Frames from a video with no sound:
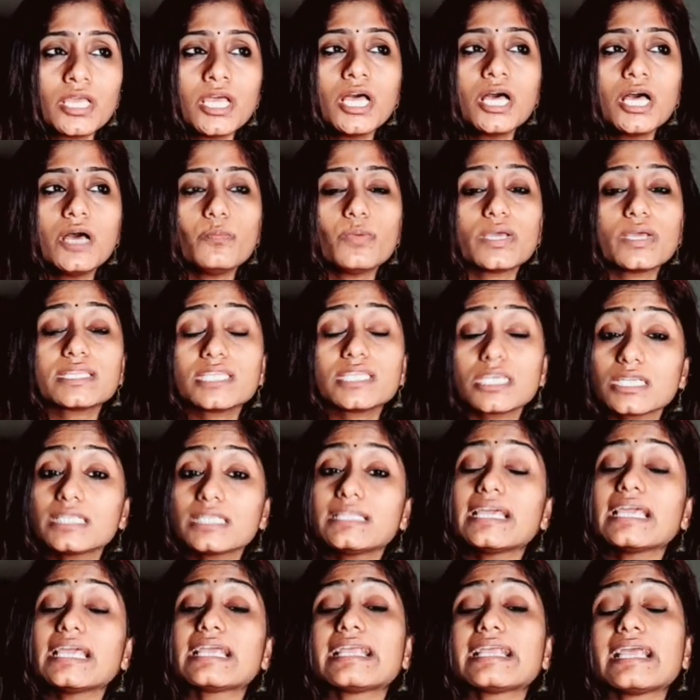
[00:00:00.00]
whether
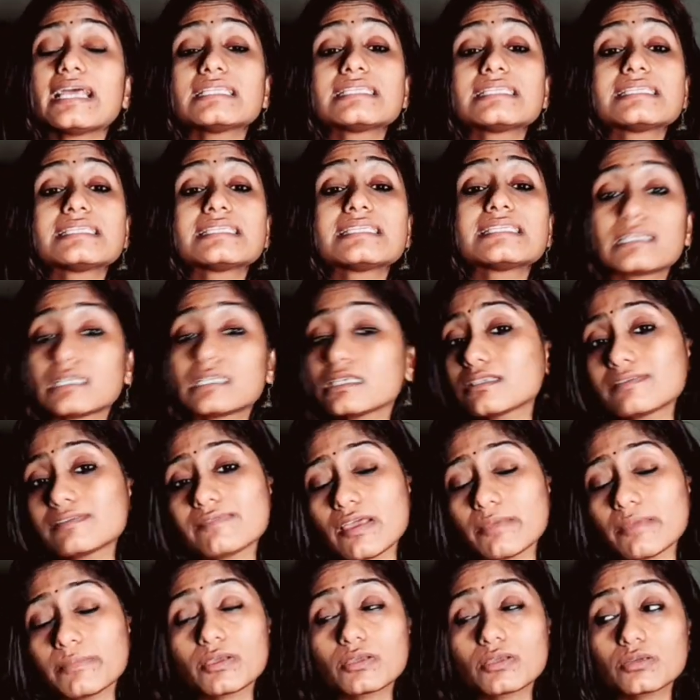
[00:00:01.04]
they can
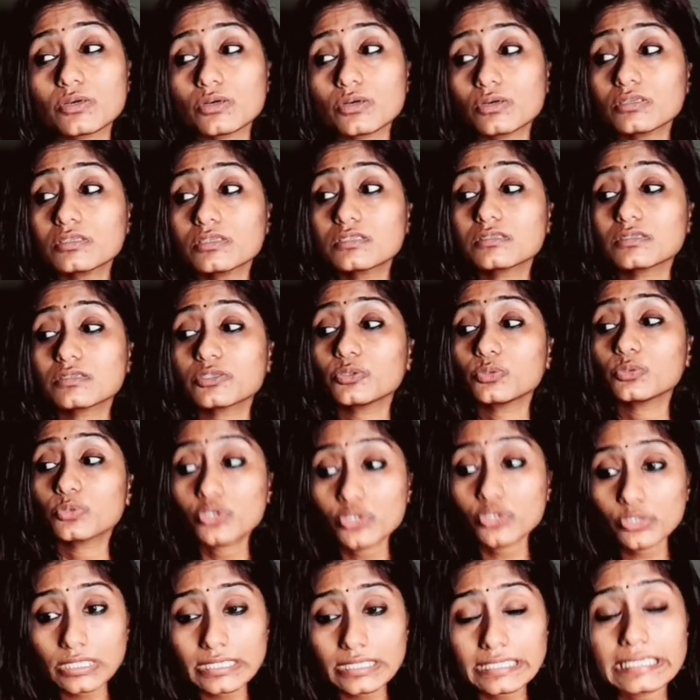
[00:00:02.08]
satisfy, because
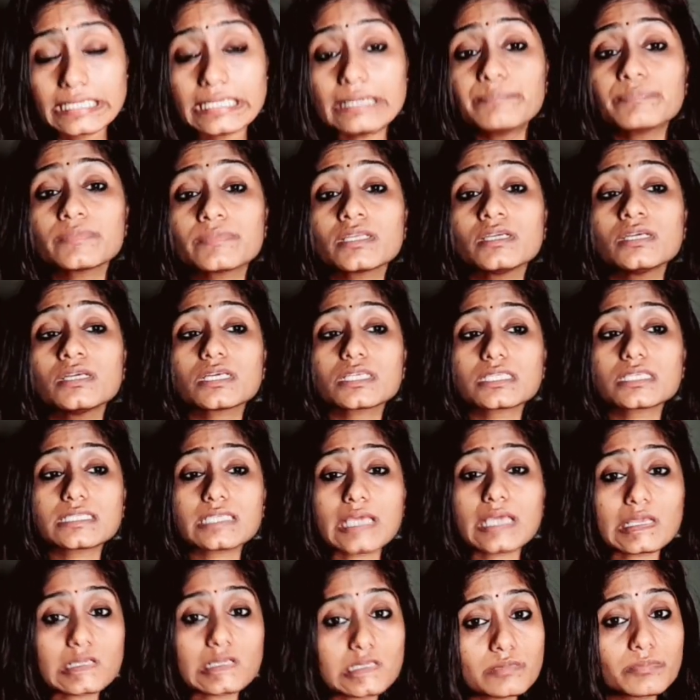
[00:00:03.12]
usually
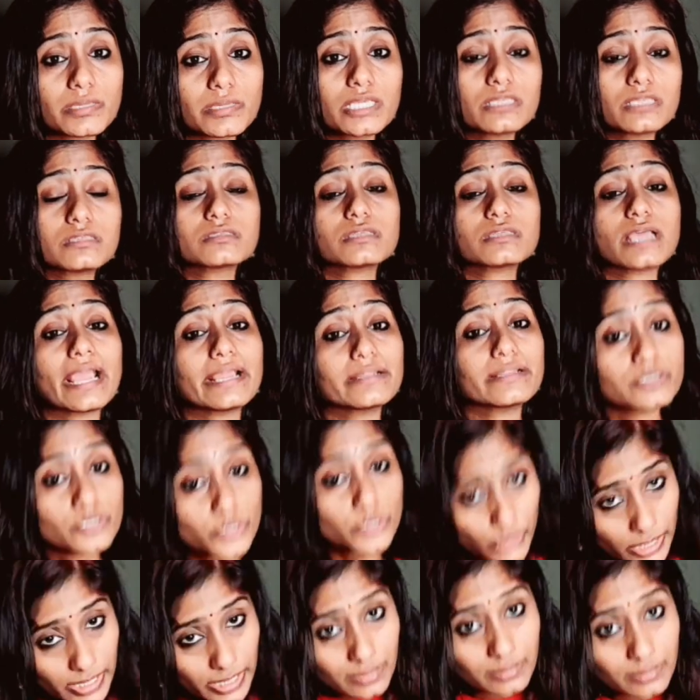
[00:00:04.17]
sex means
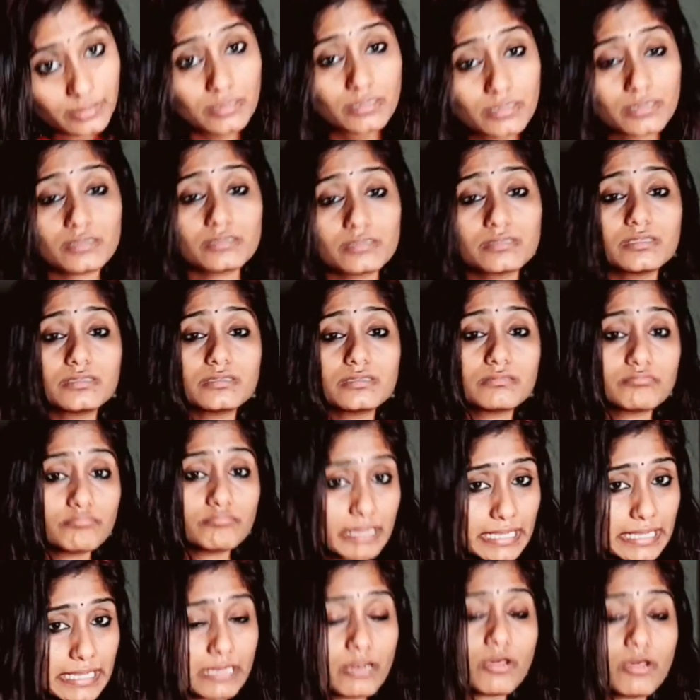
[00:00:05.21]
entering the
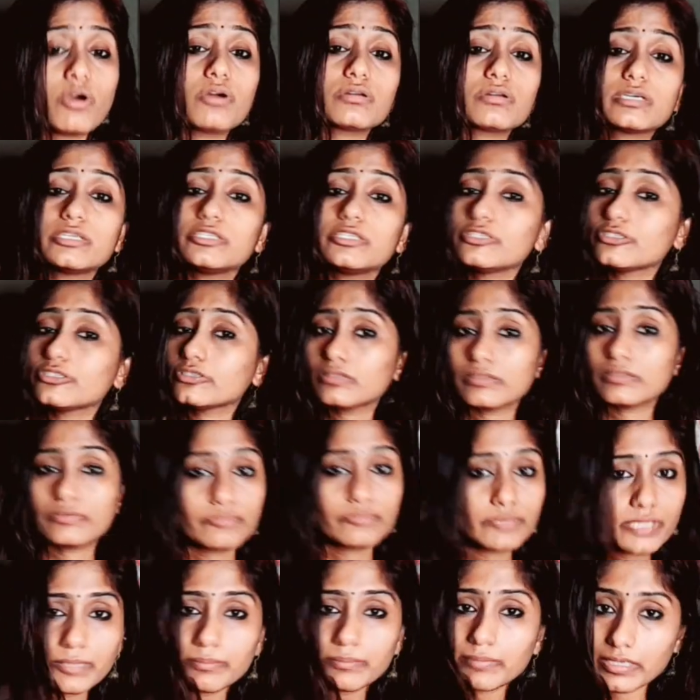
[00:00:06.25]
male organ into the
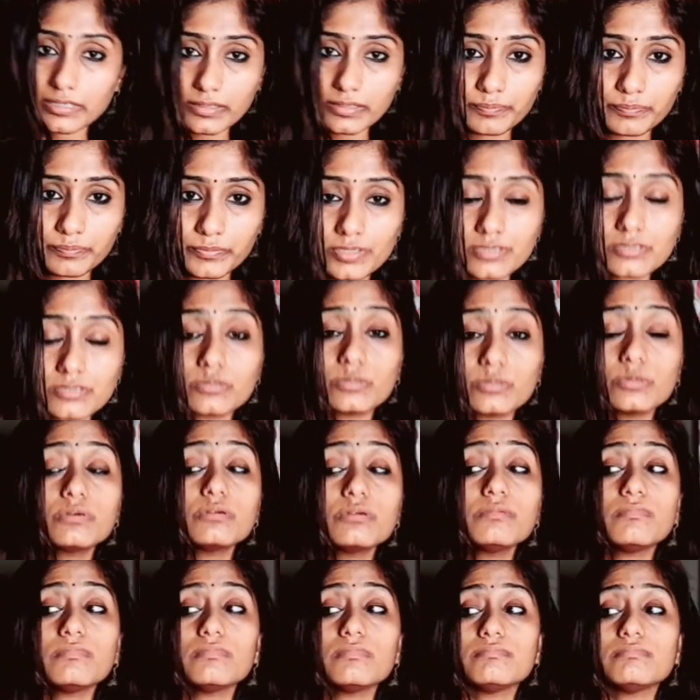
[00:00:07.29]
female.
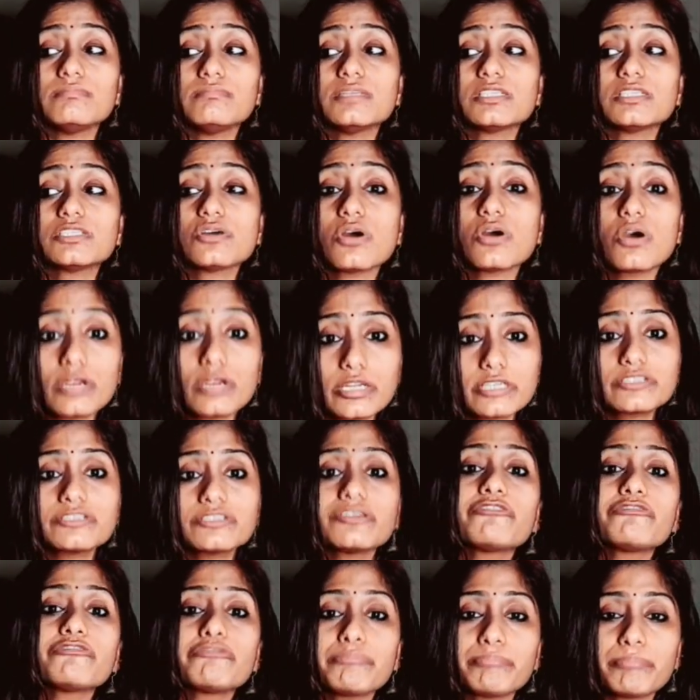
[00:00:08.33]
So majority
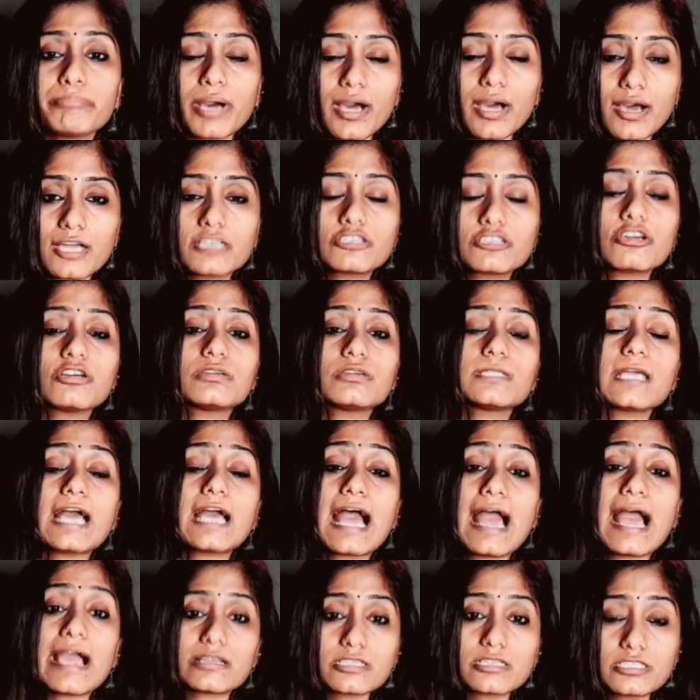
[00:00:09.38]
of part, or the
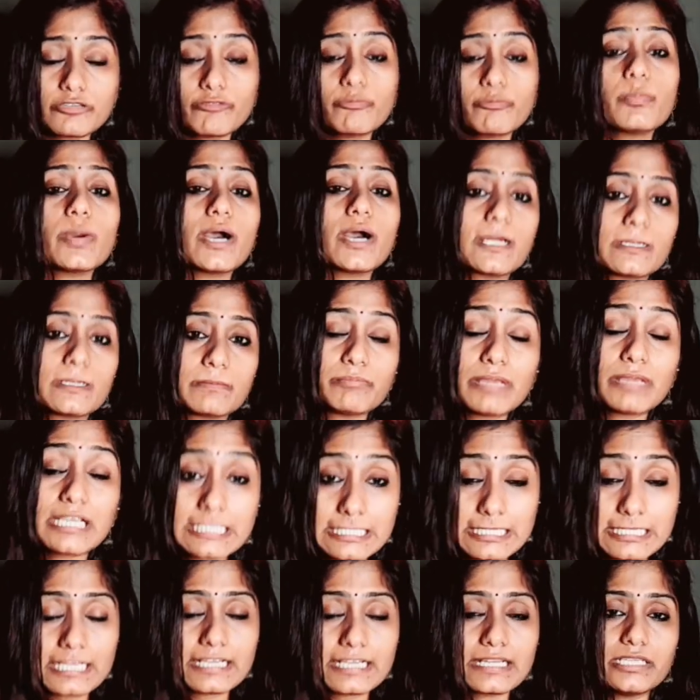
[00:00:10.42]
active part,
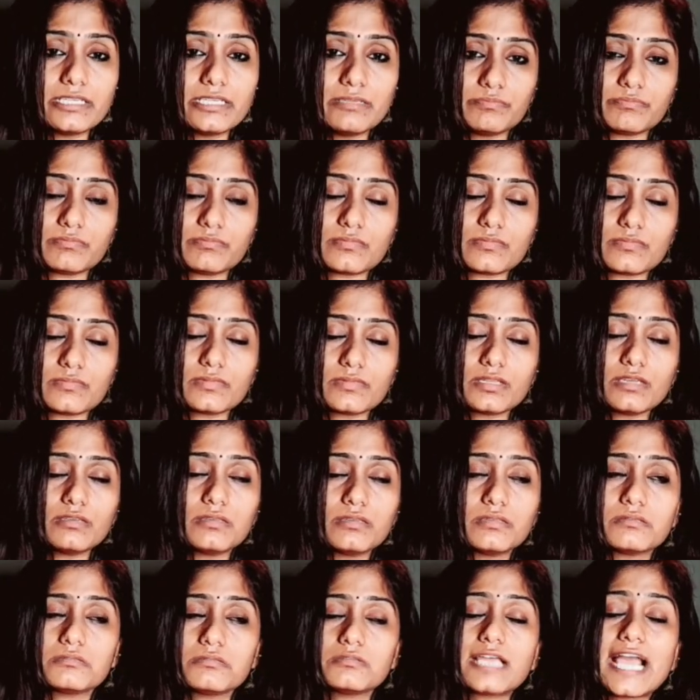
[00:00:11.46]
basically
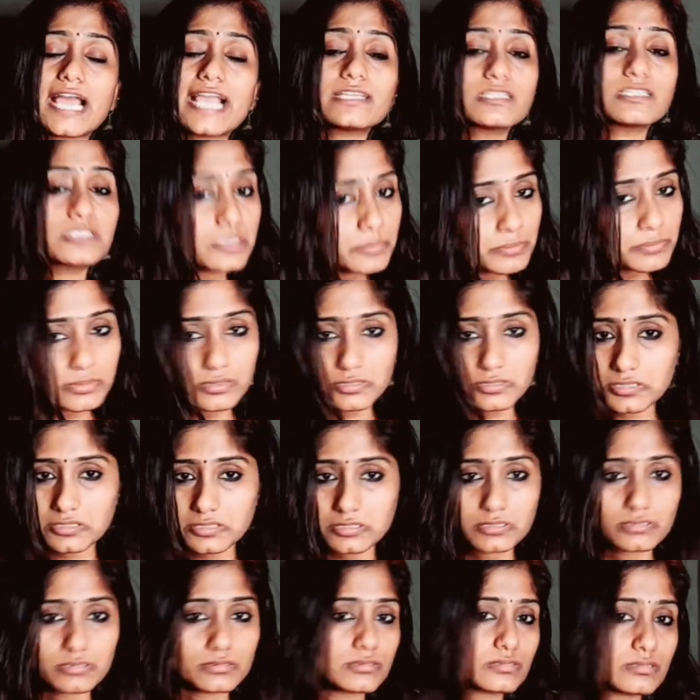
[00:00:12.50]

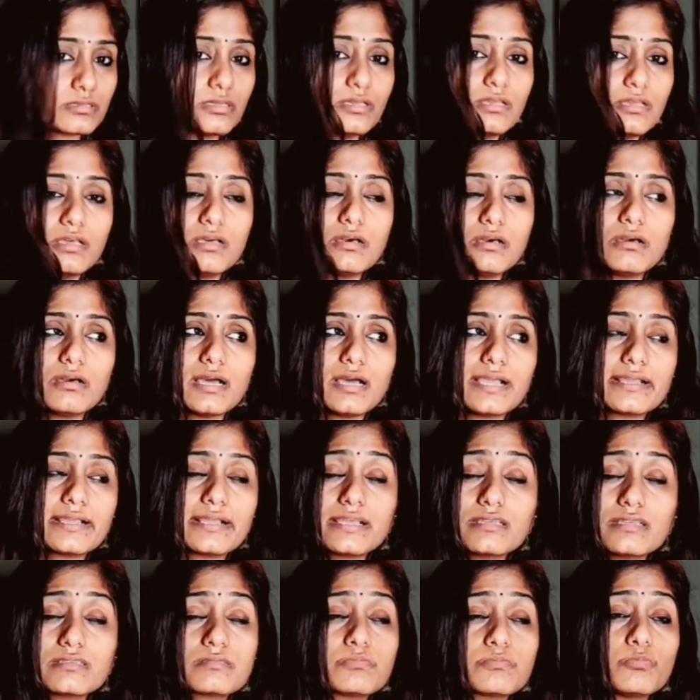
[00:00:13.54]
90%, I
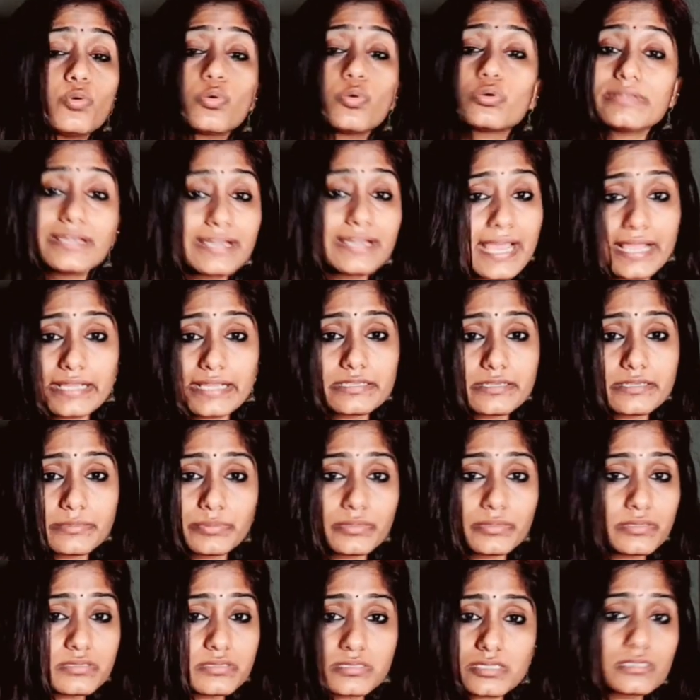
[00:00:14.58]
guess more than
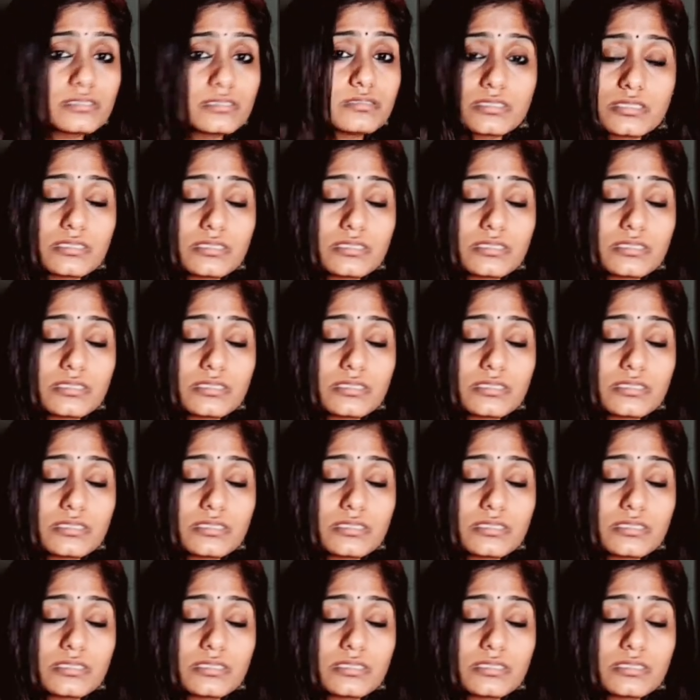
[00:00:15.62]
90%